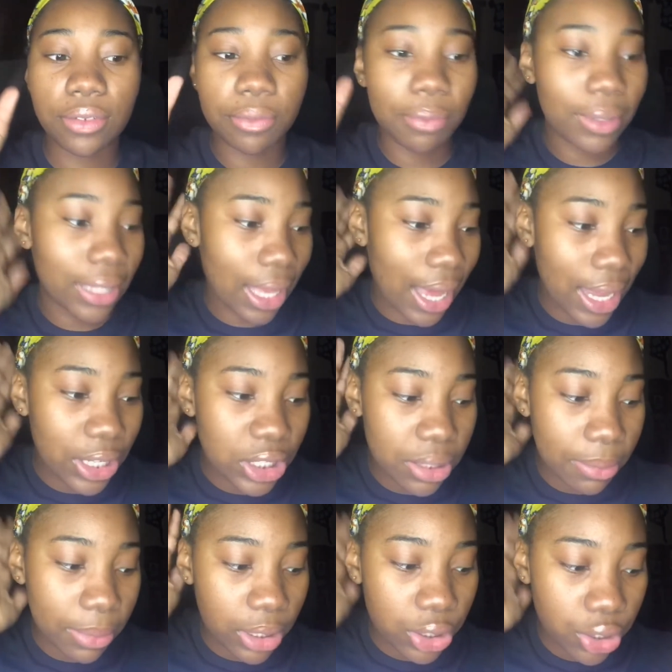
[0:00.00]
but like I just make
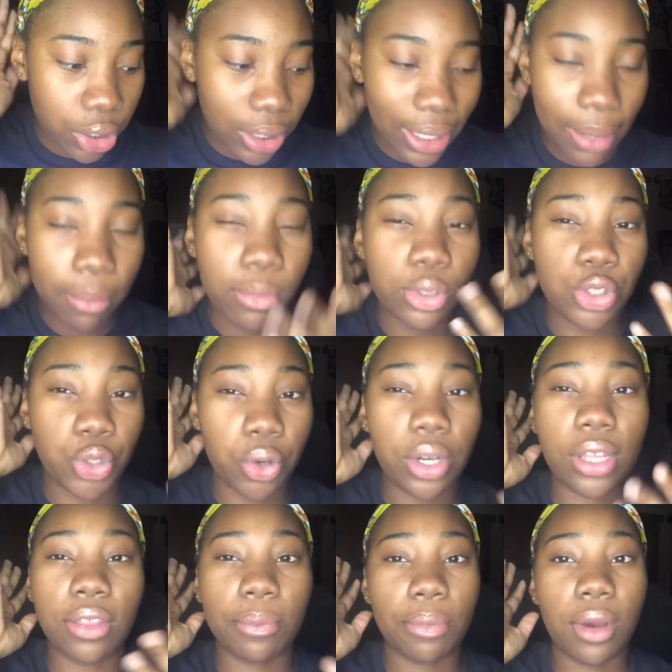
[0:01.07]
sure to get majority of the
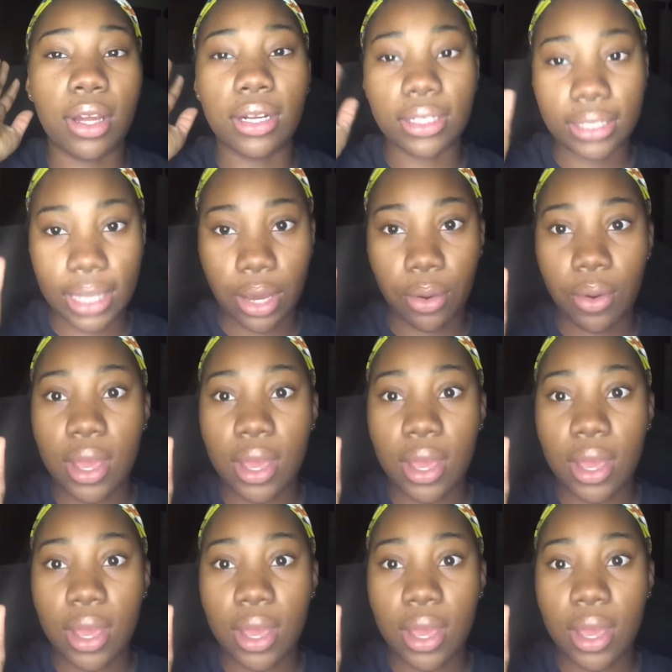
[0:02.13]
product out.